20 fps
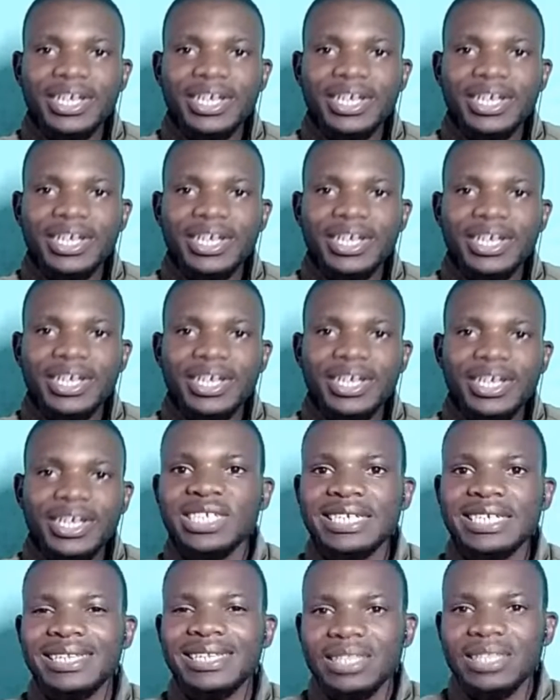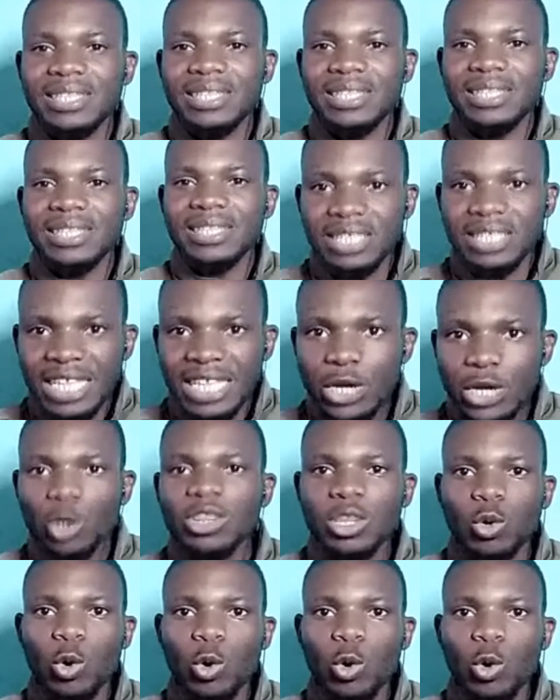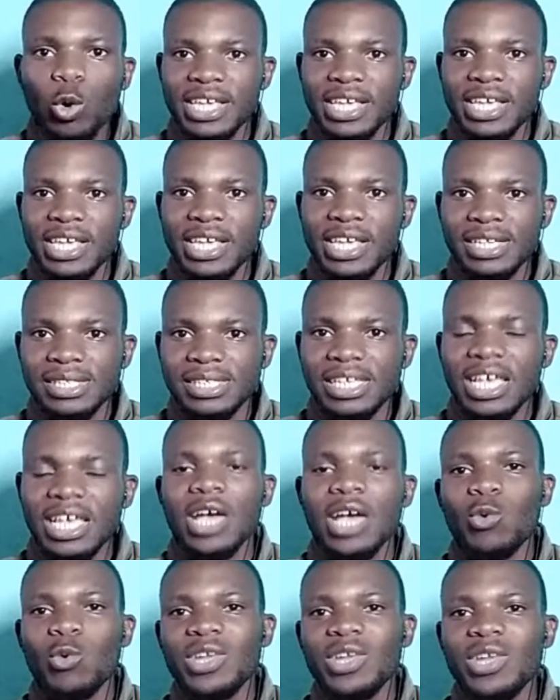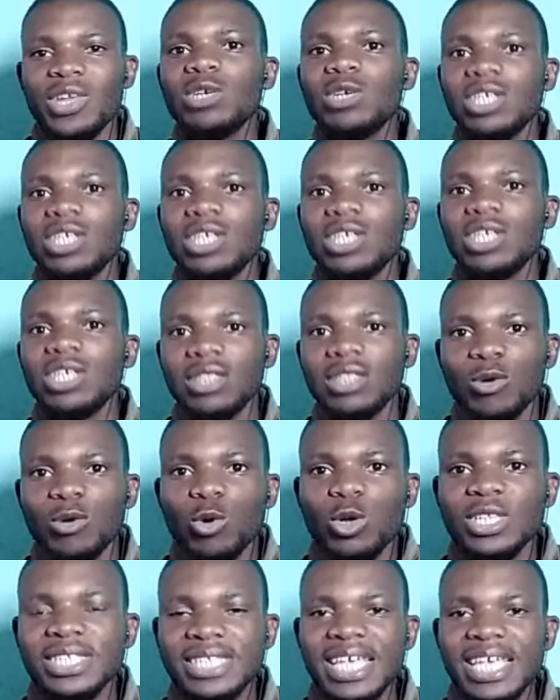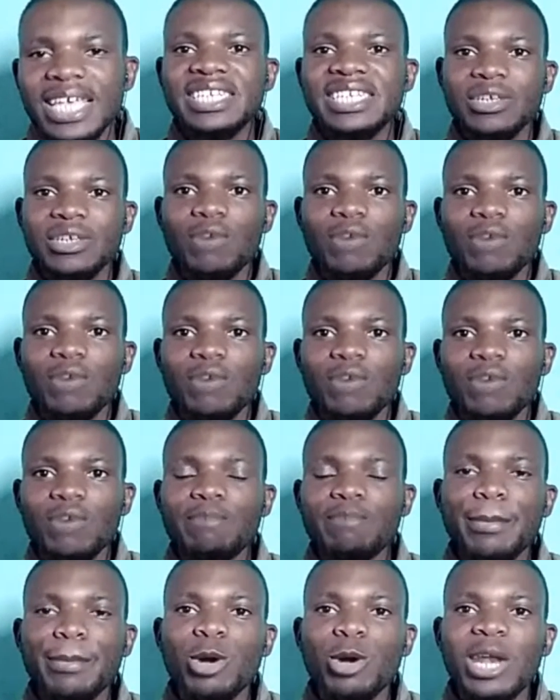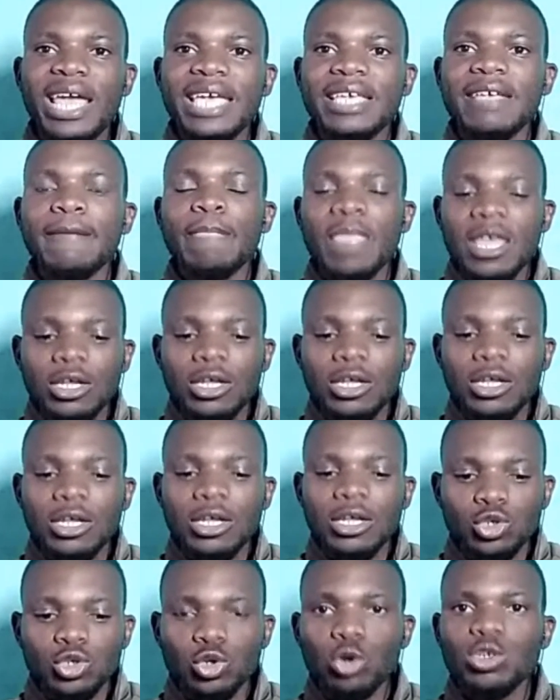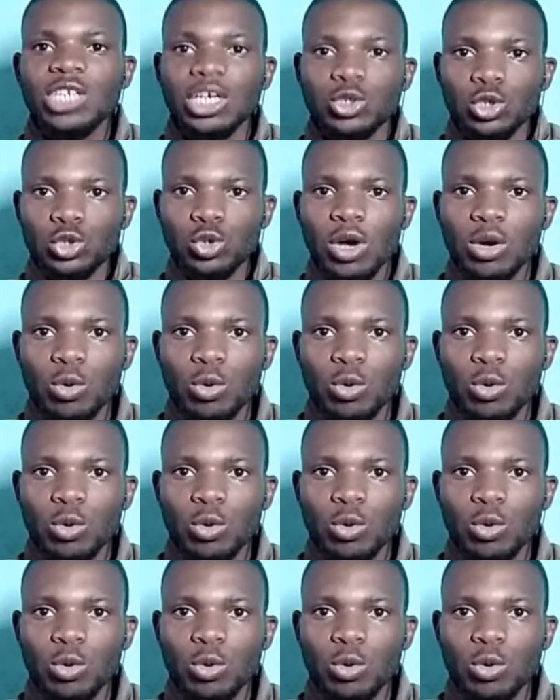accommodated the North Koreans without the consent of people like Dr. Joshua